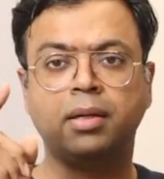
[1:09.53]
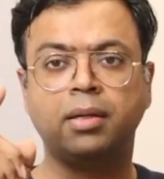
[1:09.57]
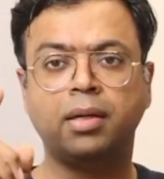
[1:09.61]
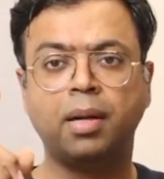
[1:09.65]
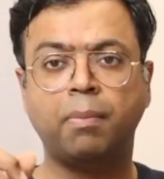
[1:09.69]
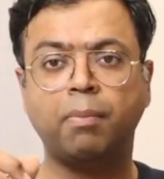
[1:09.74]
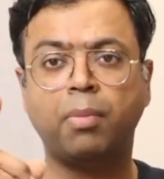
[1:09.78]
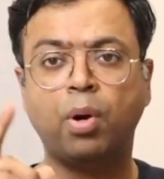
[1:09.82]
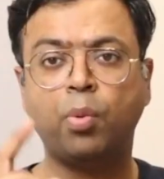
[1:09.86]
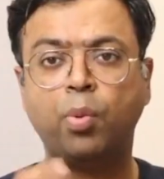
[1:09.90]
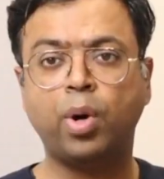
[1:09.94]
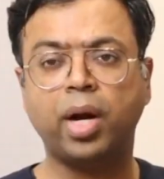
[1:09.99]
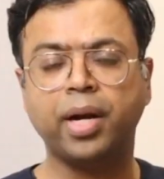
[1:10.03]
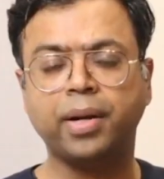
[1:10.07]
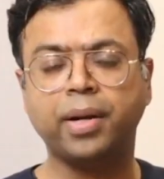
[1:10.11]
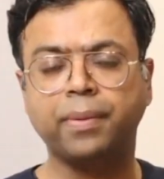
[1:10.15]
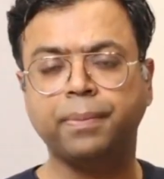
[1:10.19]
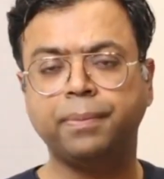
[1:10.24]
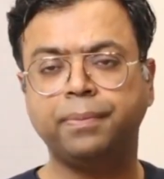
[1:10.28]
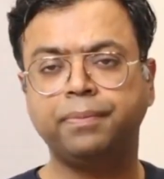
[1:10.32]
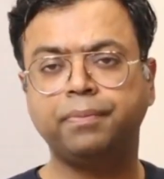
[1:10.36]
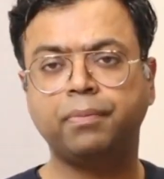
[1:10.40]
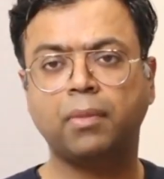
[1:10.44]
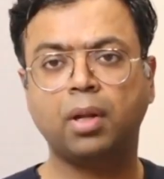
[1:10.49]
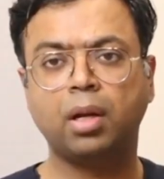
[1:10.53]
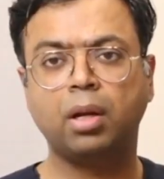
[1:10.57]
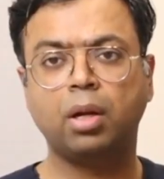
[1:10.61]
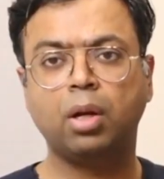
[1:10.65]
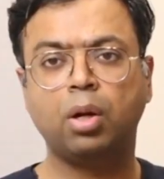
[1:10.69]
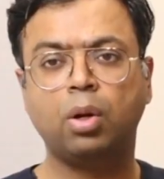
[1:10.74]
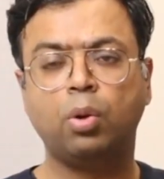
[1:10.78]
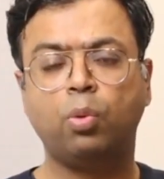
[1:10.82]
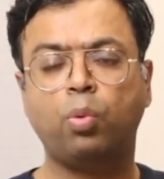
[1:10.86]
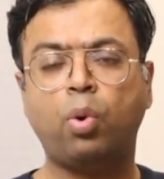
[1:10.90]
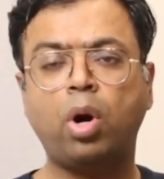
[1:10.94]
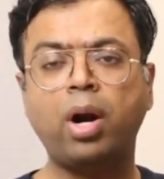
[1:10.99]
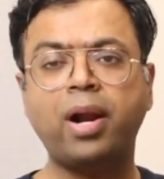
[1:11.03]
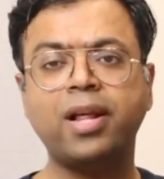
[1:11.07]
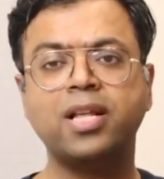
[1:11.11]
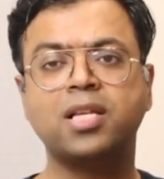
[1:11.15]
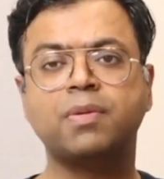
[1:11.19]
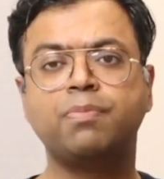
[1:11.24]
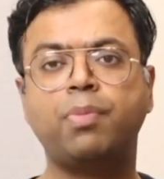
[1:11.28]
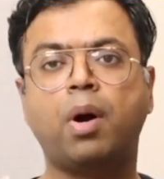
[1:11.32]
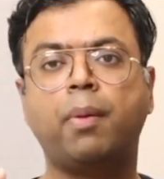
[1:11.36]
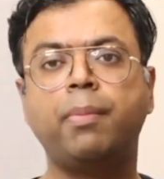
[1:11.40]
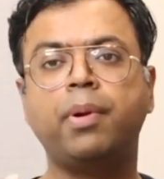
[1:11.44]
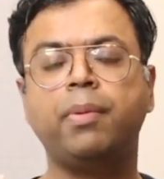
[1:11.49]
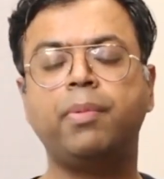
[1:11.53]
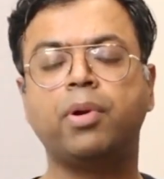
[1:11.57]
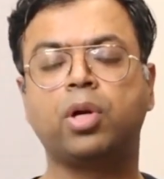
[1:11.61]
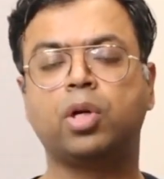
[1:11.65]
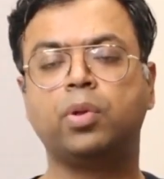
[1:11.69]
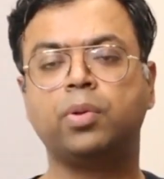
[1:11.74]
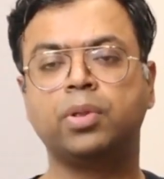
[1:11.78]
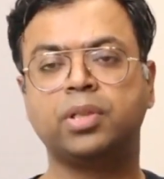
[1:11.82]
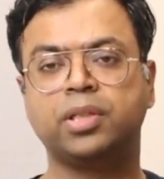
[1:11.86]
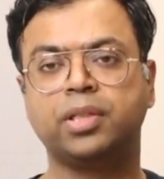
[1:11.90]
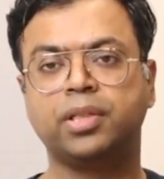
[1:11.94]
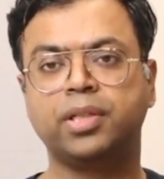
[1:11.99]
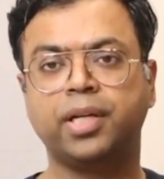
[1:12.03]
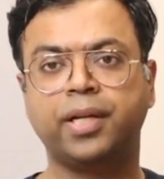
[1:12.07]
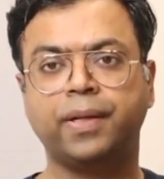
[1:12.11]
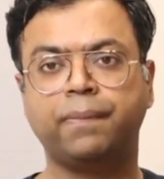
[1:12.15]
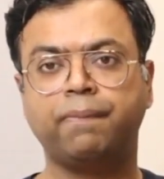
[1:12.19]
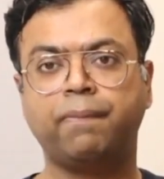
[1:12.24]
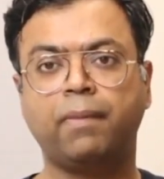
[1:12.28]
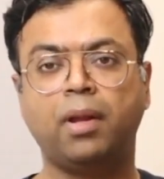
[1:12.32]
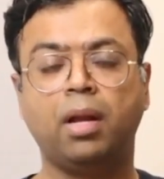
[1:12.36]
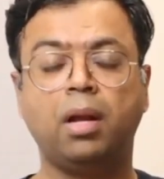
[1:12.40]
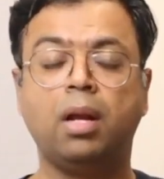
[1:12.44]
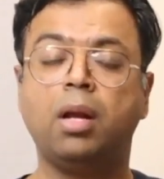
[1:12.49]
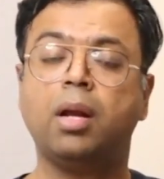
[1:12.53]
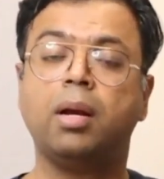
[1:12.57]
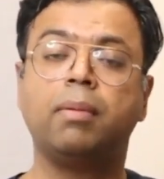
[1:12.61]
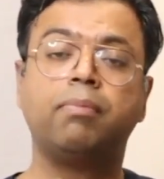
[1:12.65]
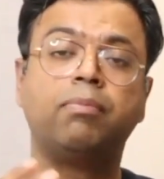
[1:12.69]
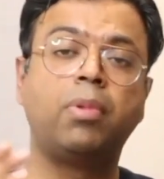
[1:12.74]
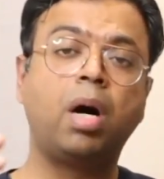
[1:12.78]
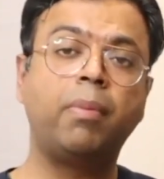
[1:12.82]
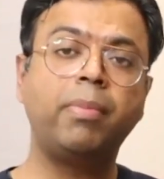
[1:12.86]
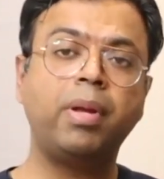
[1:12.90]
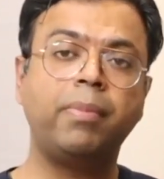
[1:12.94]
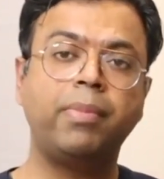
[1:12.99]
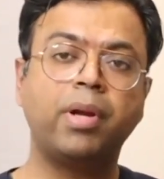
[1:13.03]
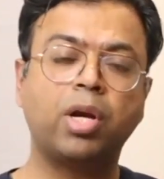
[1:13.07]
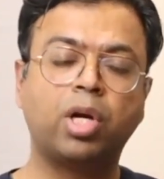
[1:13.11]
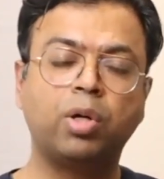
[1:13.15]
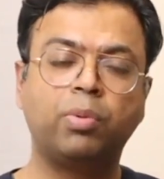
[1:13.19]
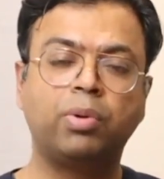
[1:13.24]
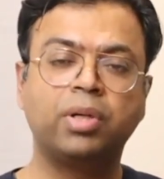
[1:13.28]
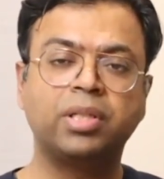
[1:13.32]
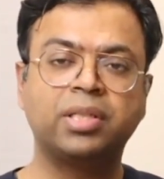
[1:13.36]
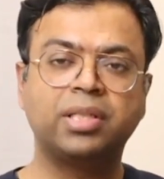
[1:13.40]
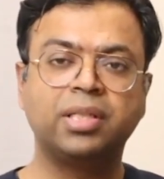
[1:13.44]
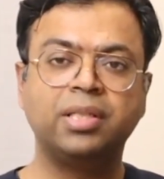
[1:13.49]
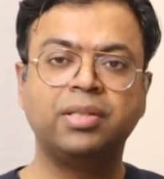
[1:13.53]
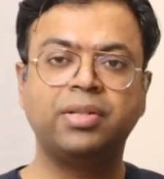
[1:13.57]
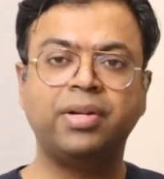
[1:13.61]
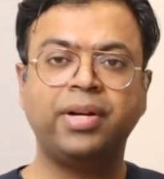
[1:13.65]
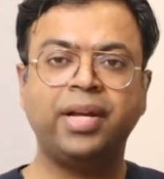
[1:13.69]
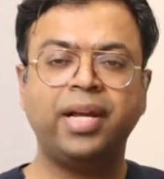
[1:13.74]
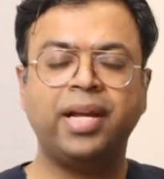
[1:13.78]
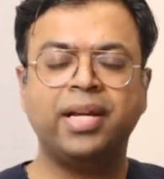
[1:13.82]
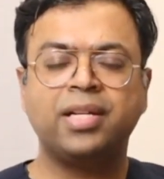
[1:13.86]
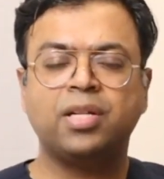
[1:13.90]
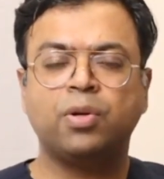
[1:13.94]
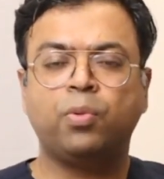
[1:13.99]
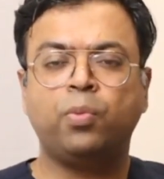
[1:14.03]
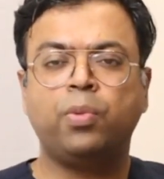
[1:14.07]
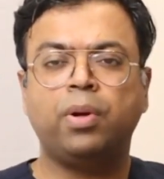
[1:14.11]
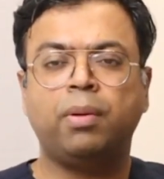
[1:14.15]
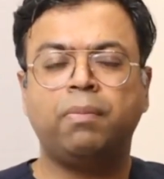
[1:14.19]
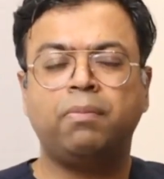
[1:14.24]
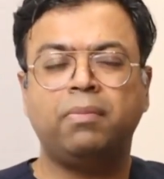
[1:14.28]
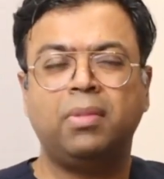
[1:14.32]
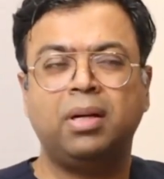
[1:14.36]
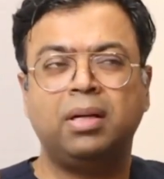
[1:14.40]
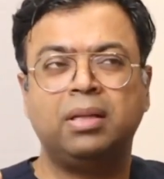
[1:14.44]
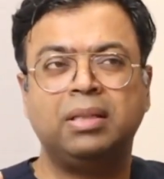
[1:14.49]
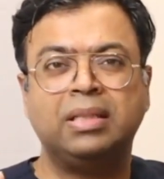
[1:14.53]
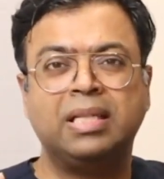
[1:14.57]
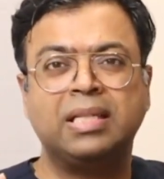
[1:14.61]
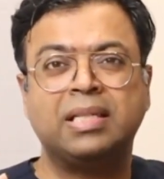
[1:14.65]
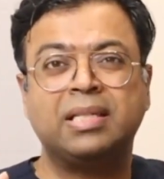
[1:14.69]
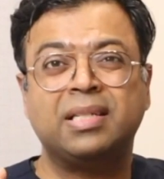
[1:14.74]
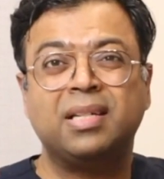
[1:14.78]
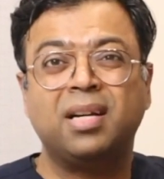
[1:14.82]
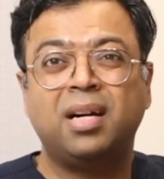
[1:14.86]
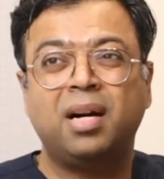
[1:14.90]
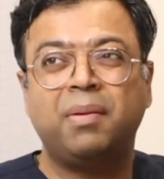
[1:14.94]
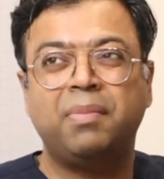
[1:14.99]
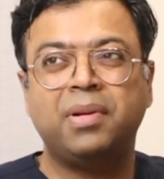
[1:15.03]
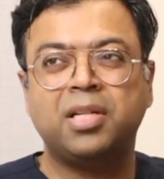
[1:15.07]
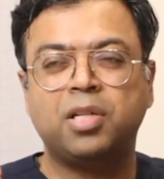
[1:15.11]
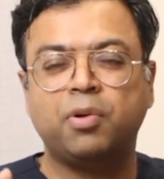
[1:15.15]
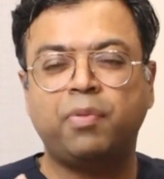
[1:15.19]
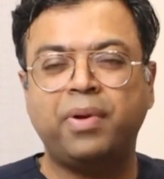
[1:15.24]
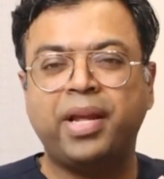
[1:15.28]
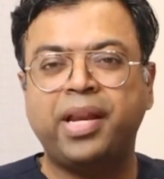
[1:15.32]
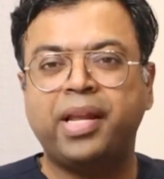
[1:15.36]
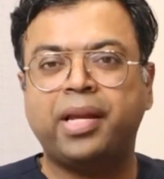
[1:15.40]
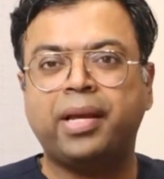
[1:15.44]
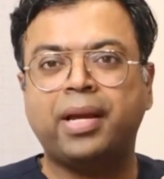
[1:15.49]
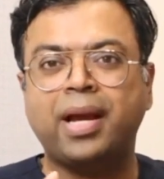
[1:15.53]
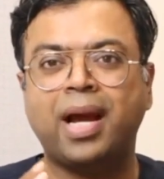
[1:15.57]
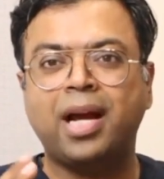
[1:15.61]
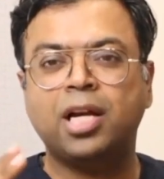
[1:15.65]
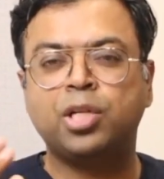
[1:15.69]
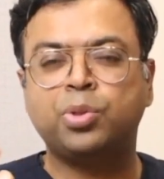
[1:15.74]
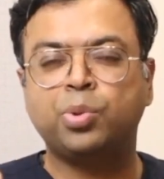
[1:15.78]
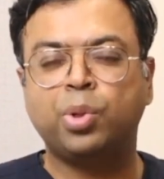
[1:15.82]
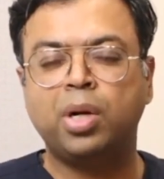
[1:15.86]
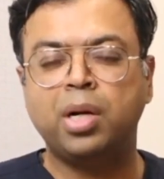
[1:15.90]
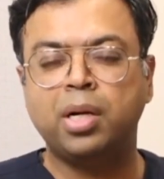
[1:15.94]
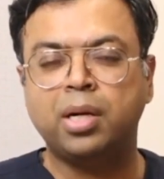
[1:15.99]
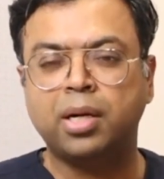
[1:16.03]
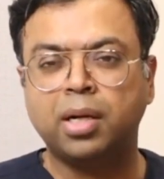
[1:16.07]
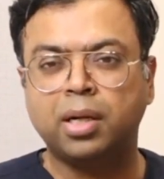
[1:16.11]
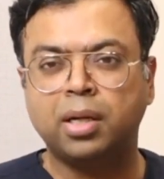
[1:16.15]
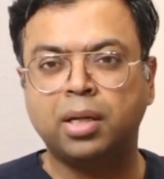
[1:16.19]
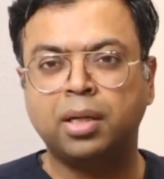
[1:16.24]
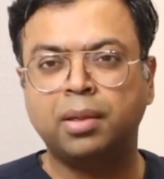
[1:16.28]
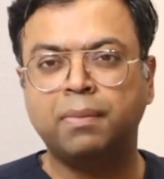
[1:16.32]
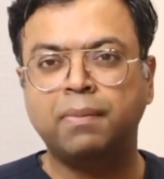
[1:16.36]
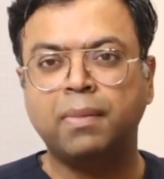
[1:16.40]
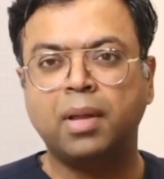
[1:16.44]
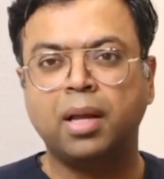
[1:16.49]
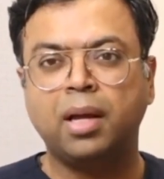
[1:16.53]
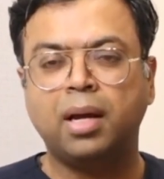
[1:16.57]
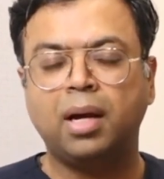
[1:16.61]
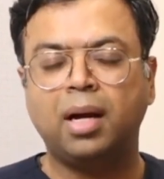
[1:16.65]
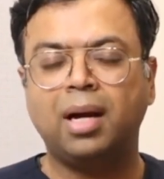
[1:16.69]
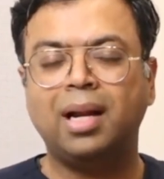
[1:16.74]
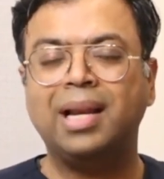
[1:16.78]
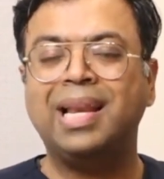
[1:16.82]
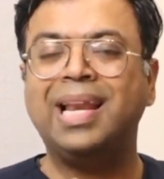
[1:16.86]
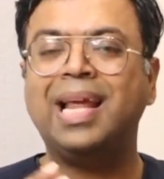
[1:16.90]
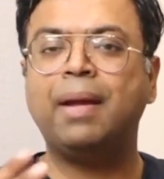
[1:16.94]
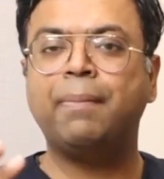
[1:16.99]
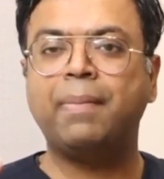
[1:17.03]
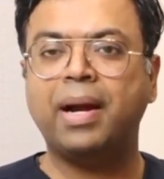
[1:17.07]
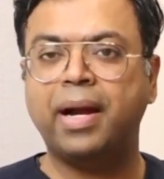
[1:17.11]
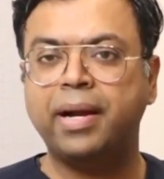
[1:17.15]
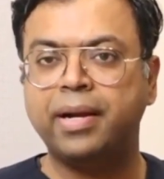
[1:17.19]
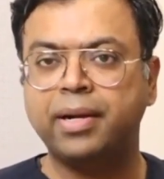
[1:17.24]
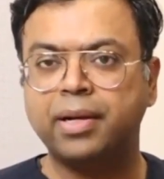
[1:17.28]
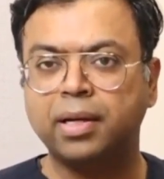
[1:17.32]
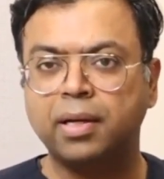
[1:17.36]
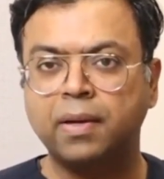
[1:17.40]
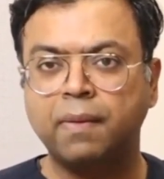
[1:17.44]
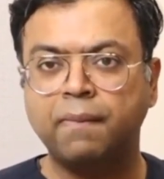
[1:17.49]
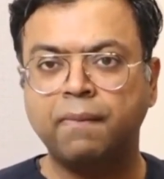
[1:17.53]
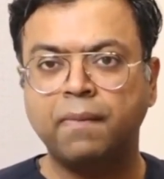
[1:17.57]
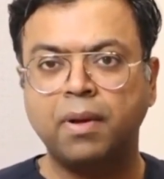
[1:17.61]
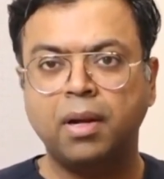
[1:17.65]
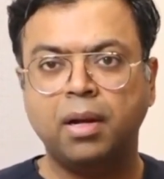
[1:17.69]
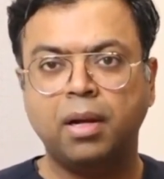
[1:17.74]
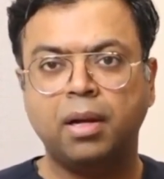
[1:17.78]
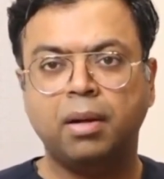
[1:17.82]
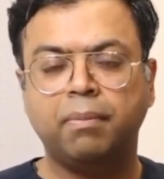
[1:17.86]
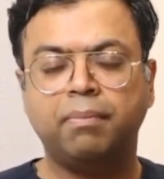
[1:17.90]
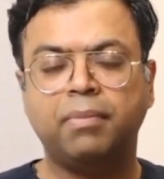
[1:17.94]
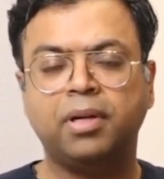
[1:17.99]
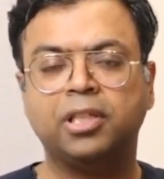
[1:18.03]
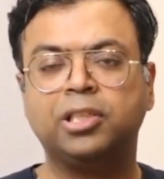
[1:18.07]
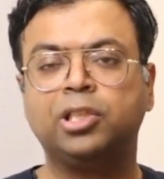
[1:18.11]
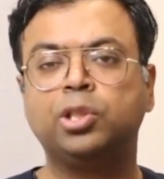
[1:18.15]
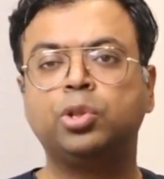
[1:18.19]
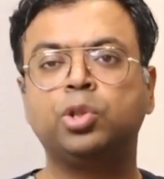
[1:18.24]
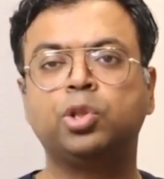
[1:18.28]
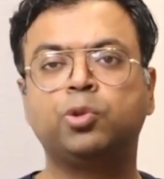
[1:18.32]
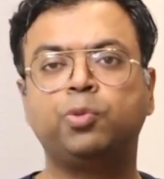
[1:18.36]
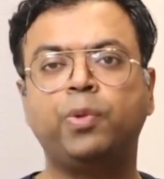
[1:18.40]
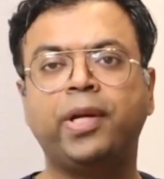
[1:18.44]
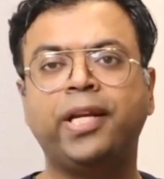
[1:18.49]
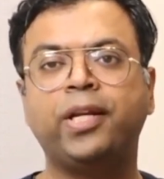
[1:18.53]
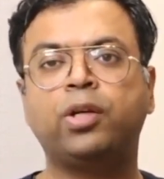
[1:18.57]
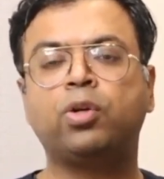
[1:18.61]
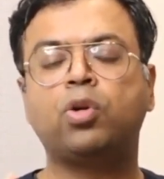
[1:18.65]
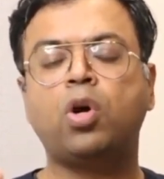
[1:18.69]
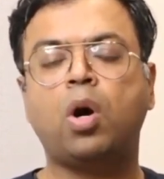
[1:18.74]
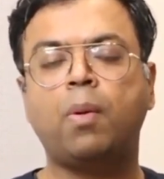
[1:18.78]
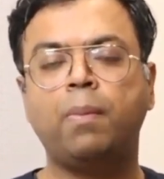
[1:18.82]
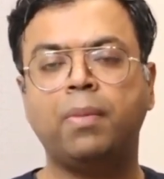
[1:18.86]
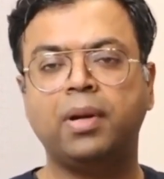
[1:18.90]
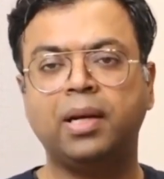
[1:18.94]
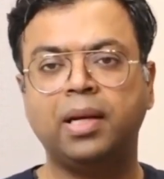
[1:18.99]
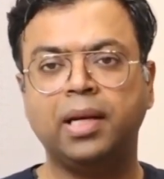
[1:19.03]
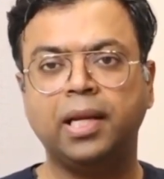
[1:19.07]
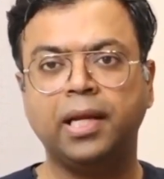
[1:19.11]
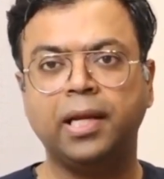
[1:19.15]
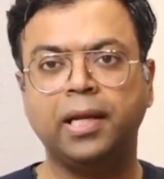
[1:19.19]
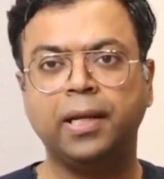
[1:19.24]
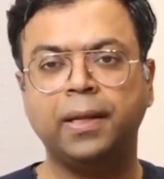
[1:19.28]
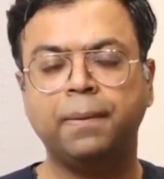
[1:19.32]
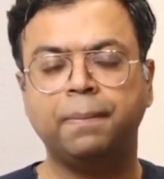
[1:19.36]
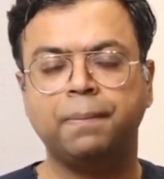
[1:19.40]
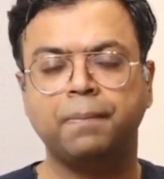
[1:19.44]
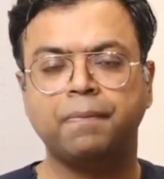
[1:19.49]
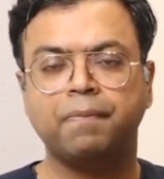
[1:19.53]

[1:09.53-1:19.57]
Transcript: Number 1, what is mommy makeover surgery? Mommy makeover surgery this term is a very casual term, a layman term, but used very commonly